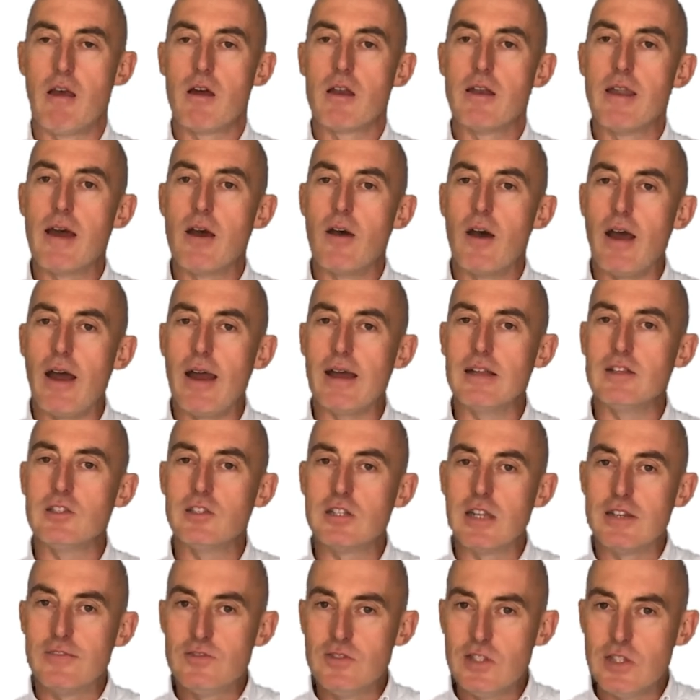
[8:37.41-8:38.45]
Now,
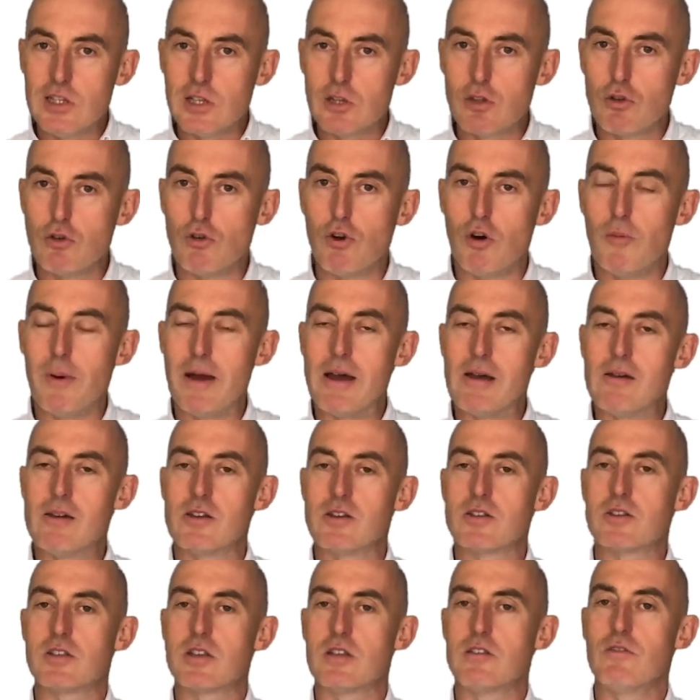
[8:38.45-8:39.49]
actually, if you thought about her
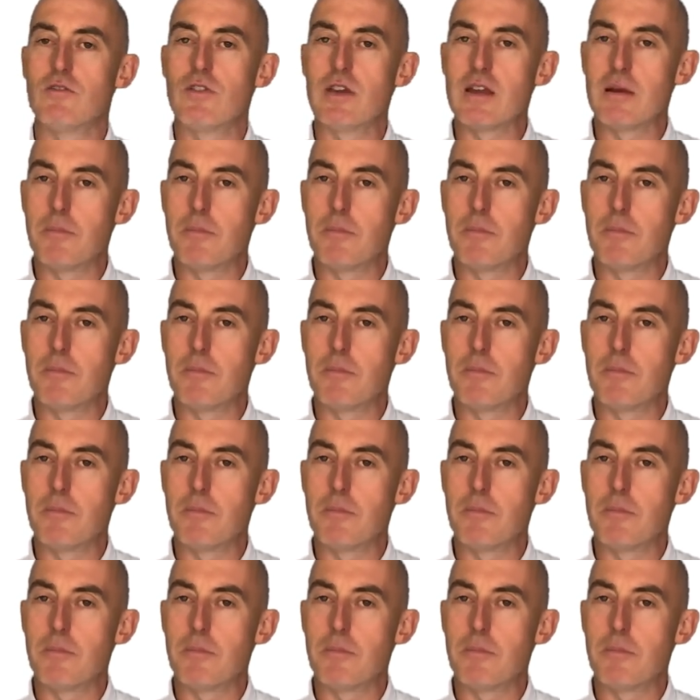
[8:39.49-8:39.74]
CV